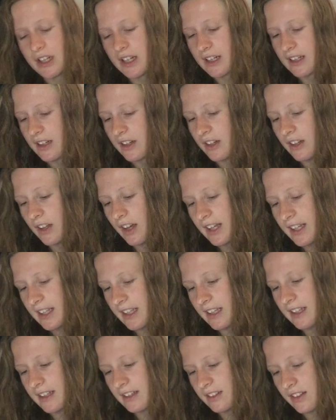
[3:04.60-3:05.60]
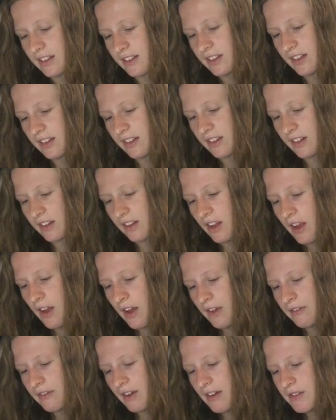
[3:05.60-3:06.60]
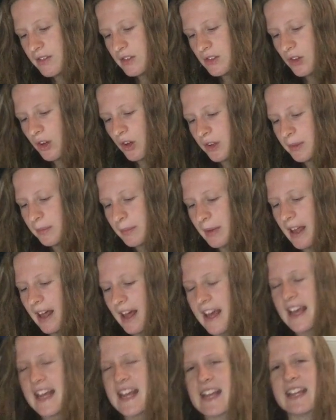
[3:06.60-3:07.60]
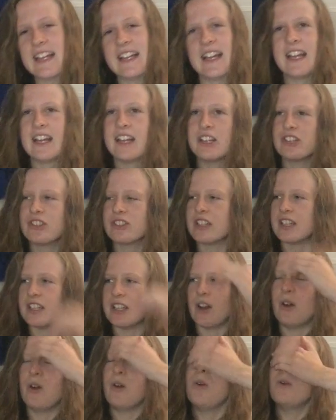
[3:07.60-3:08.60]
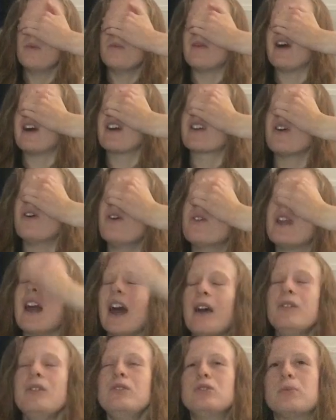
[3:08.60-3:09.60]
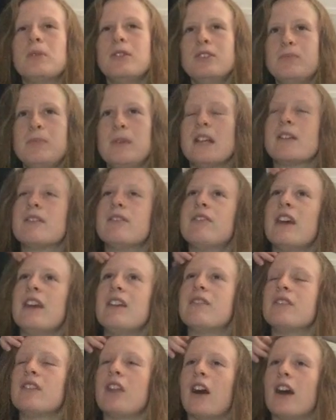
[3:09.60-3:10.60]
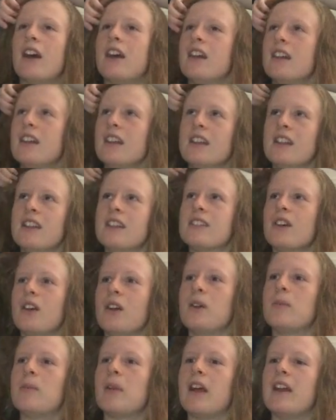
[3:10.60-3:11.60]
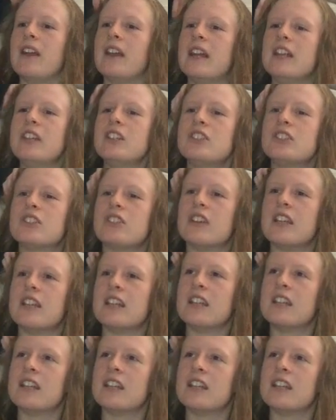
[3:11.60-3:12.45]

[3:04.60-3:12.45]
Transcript: Jacker, I like it, it's consistent. Favourite Tottenham player in history. Oh my god, how are you supposed to pick a favourite, like, Tottenham player in history?